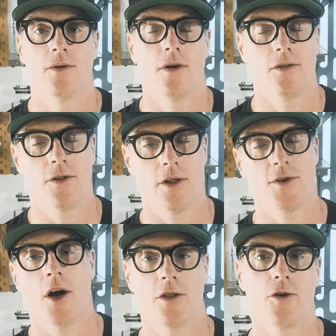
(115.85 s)
I'll
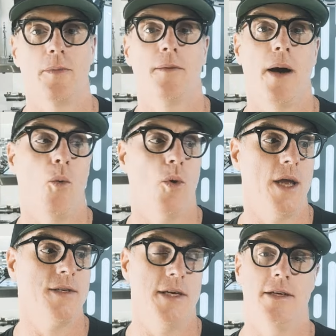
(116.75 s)
talk a little bit about what
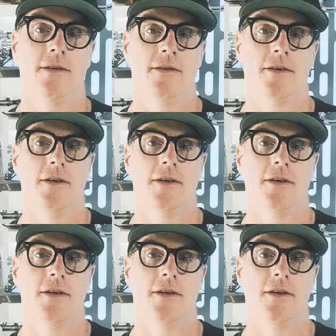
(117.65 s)
I did,